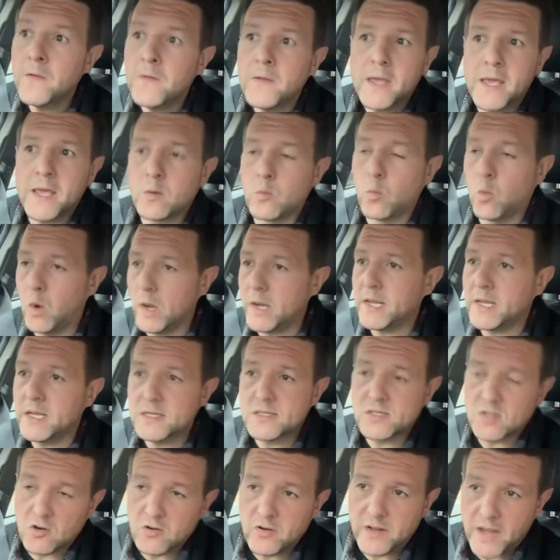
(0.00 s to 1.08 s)
And what is
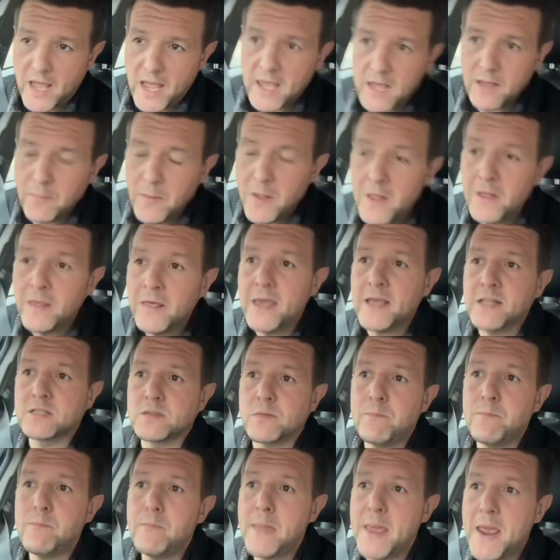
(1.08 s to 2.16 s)
her name? It's
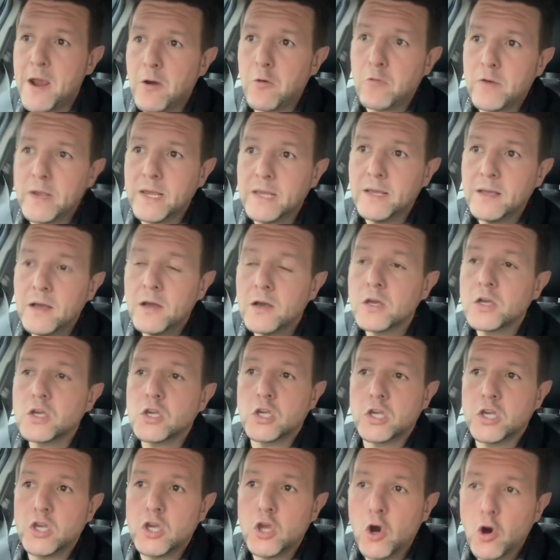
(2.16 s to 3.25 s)
Mary
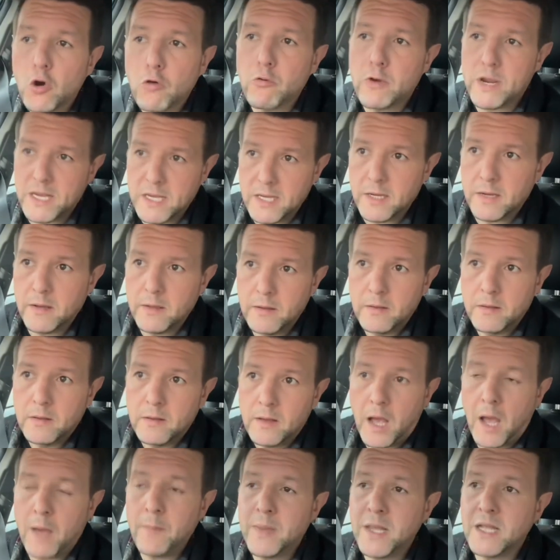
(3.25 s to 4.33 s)
Curie.
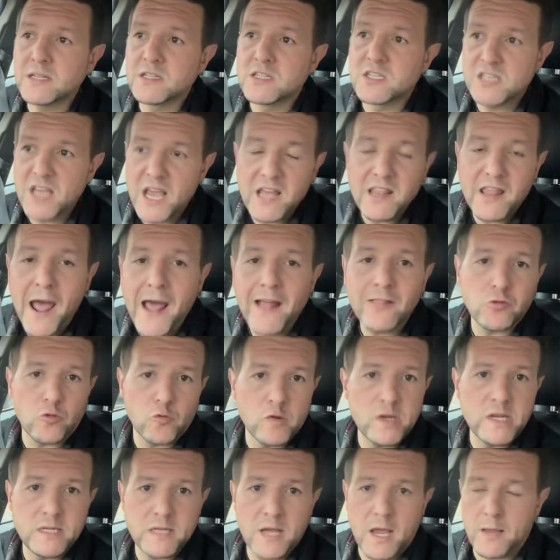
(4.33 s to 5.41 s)
I mean, say that 3
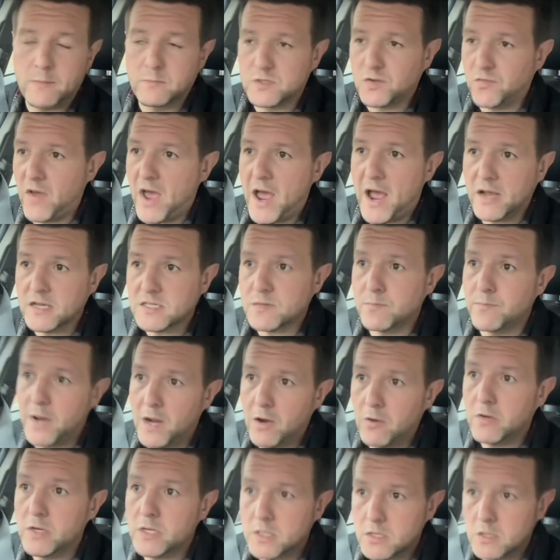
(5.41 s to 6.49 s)
times fast.
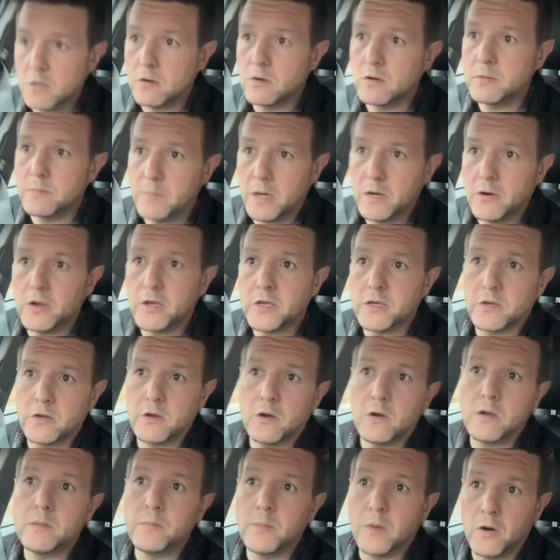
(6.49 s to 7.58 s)
Mary Curie, Mary
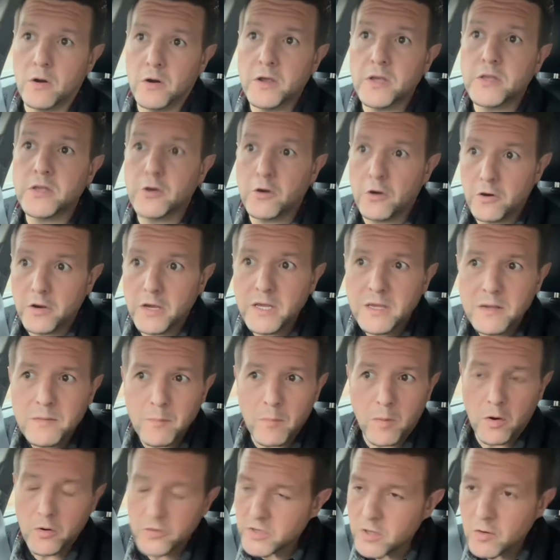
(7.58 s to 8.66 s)
Curie, Mary Curie,
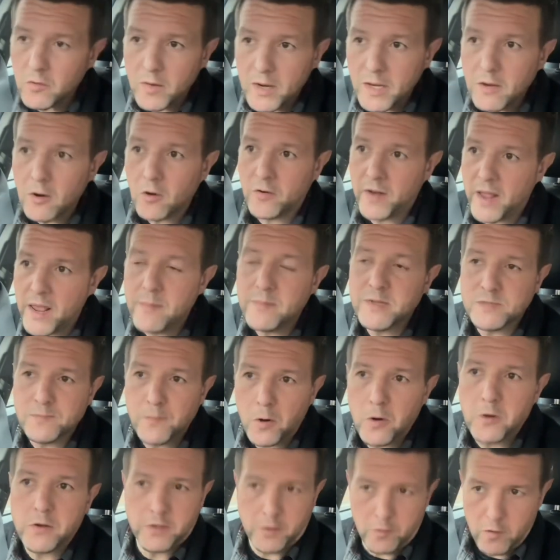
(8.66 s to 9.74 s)
Mercury. Her name is
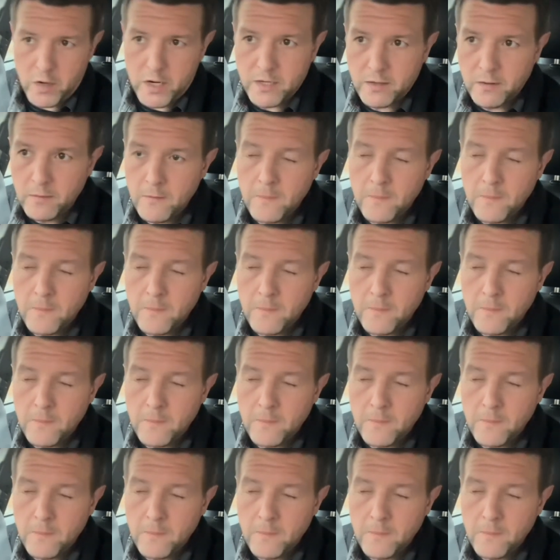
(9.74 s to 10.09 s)
Mercury.